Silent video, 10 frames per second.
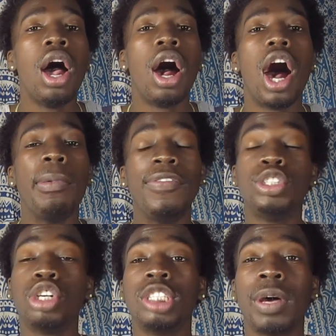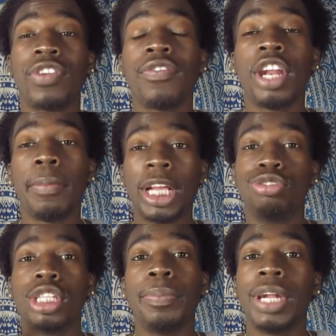If you enjoyed this motherfucking video, make sure you
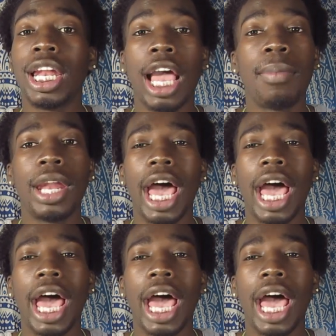stomp that like button.